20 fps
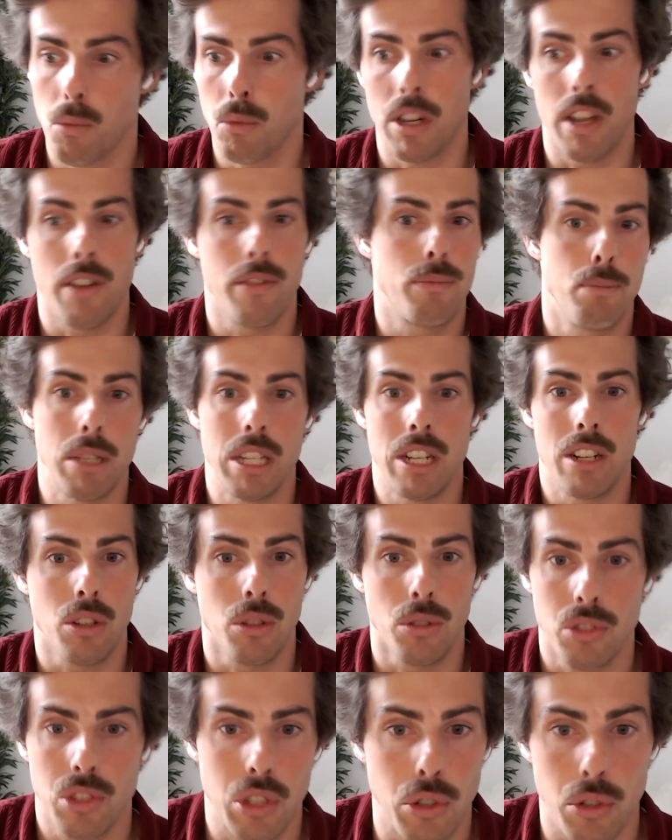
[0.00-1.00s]
have been
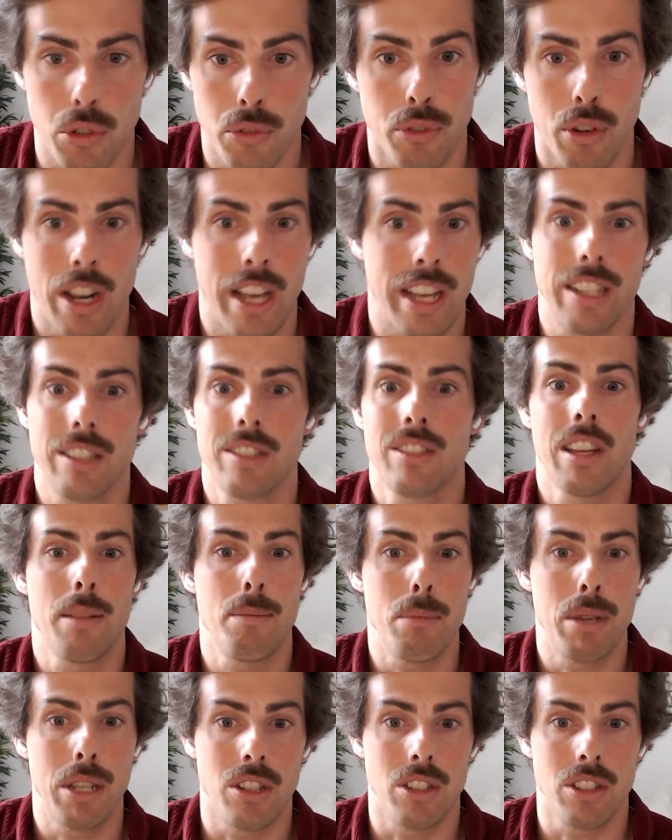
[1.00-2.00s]
considered for like 10
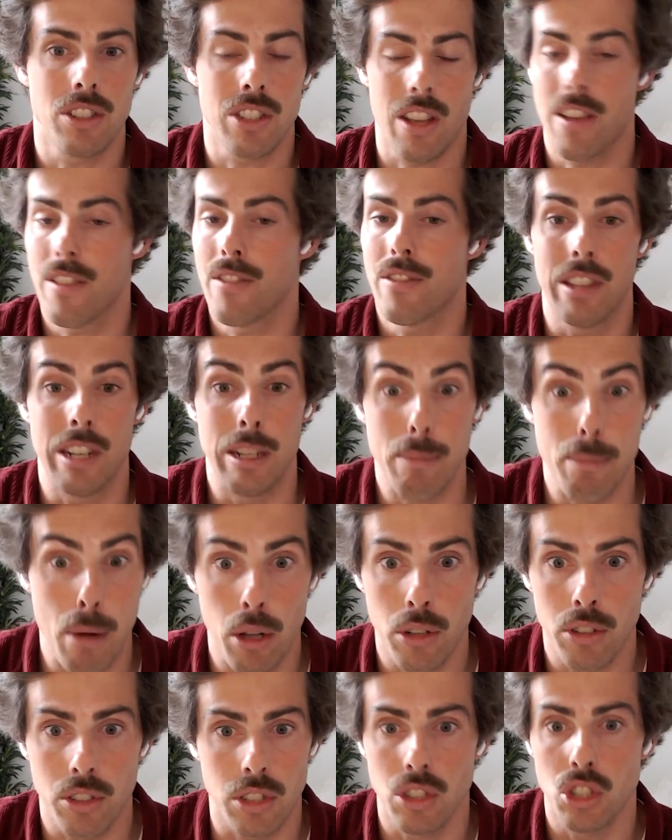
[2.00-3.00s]
minutes and then
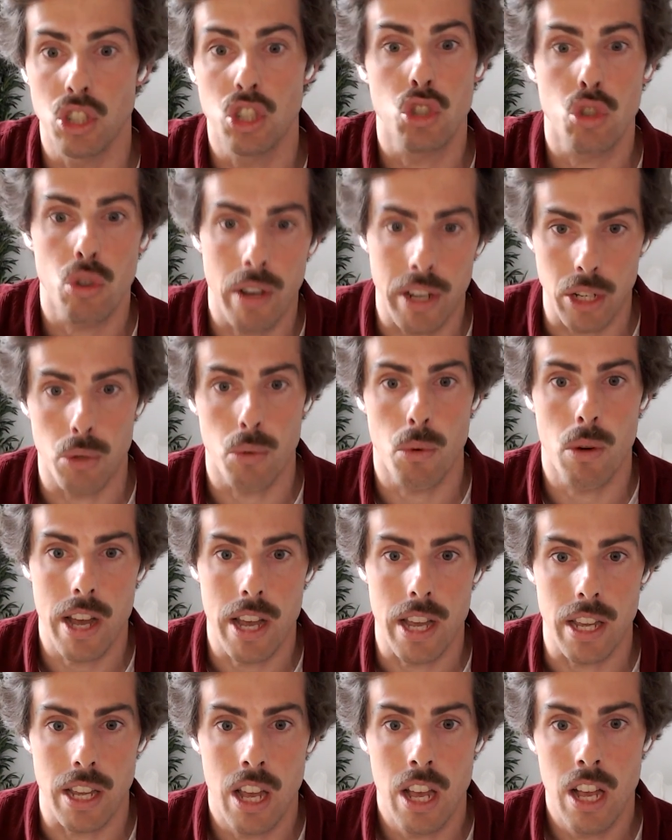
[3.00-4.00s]
abandoned straight
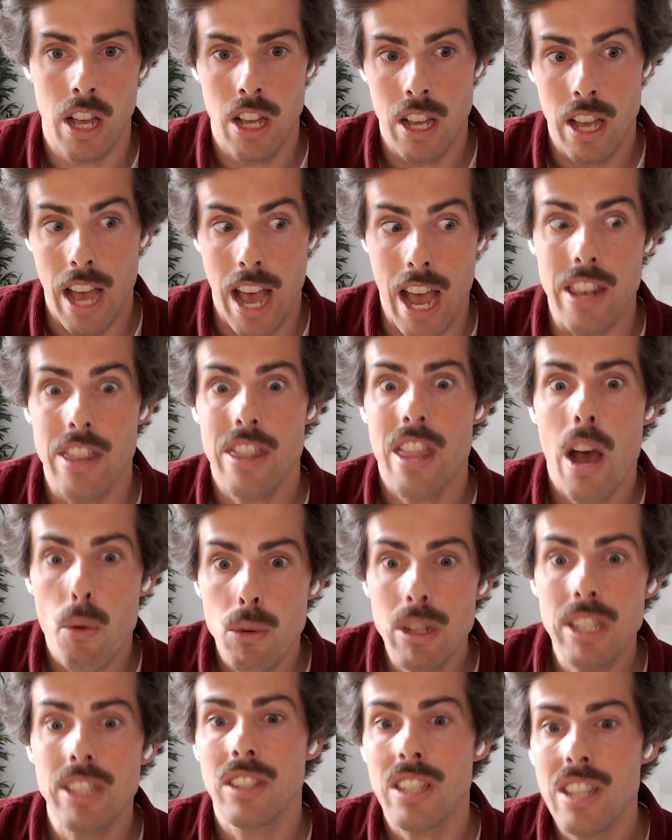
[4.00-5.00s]
away. And now we
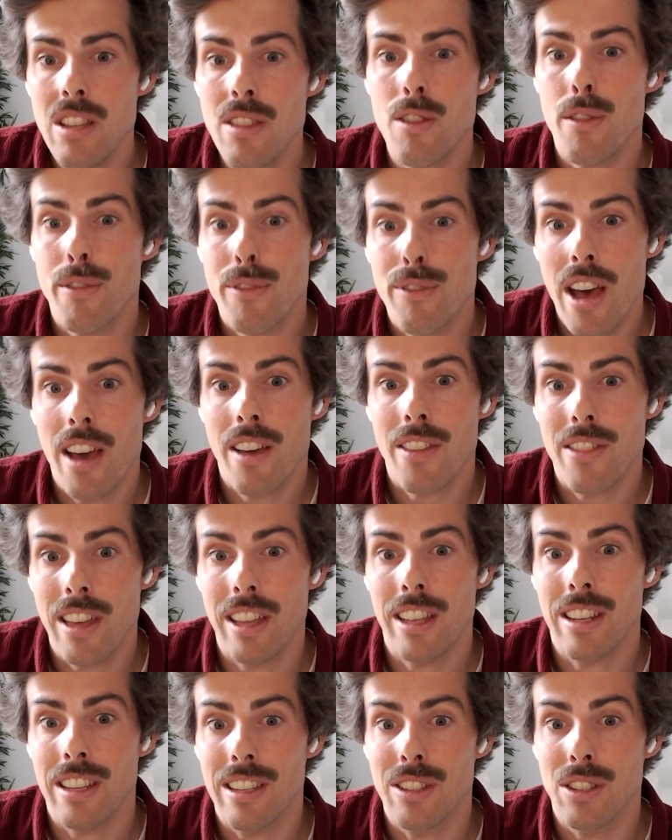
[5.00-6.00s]
see the fact
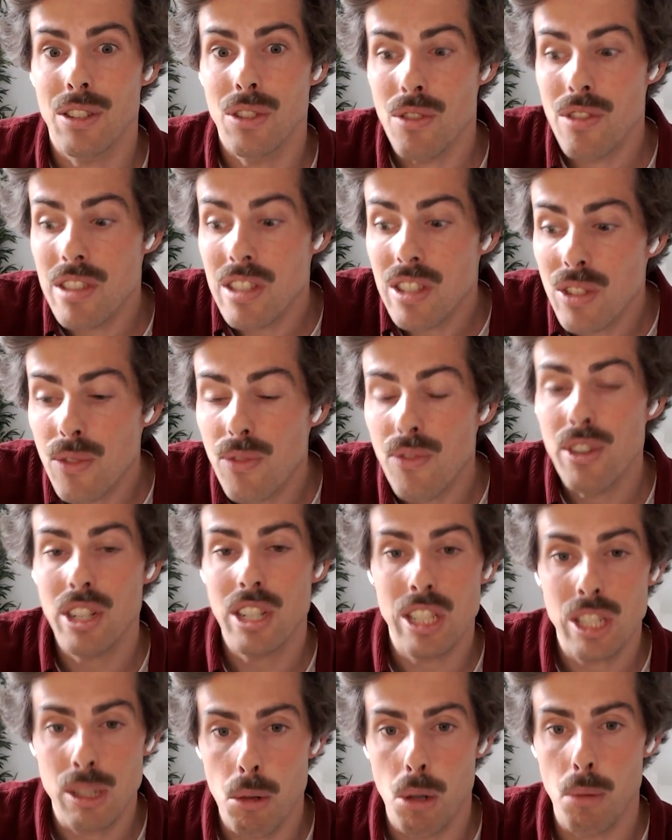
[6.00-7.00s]
that this very
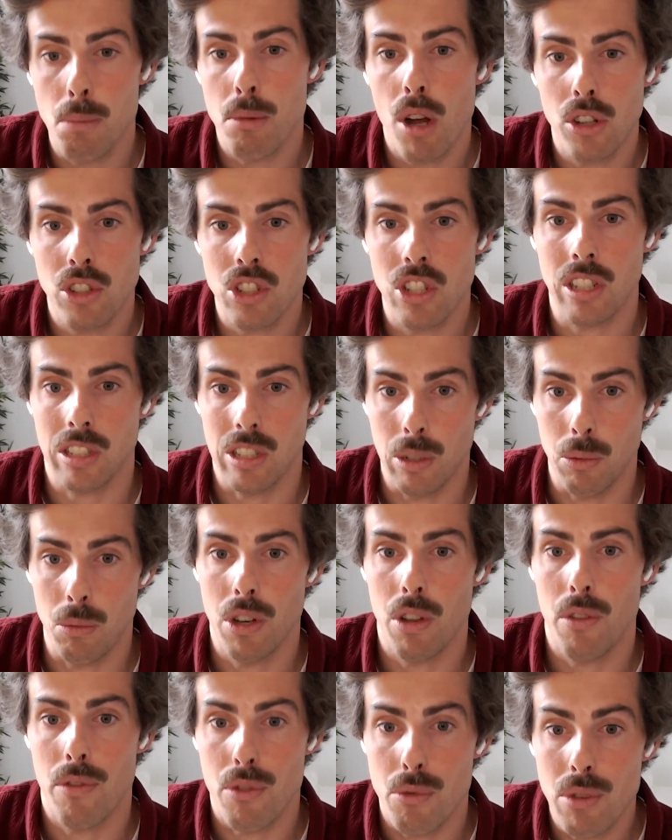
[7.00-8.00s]
small project in one
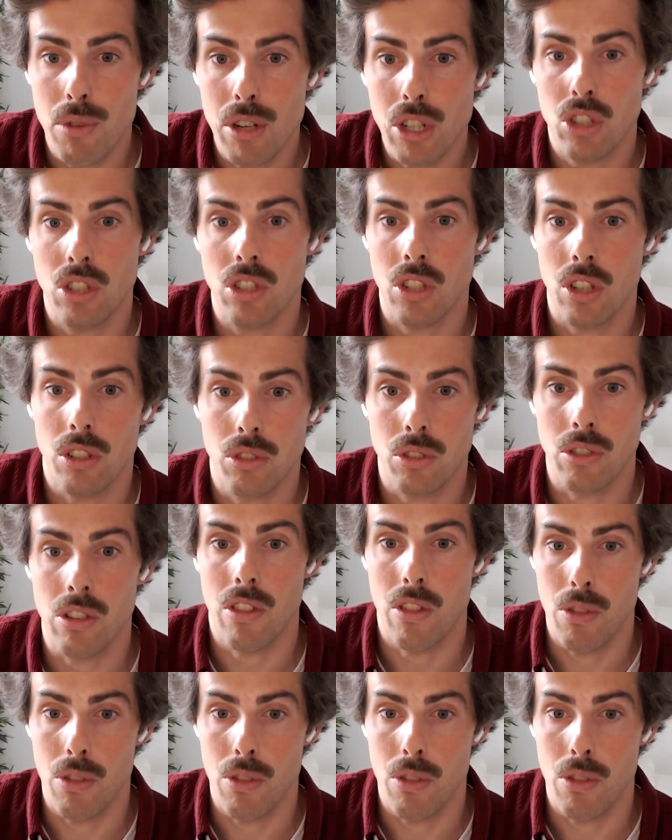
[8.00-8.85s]
of the richest countries in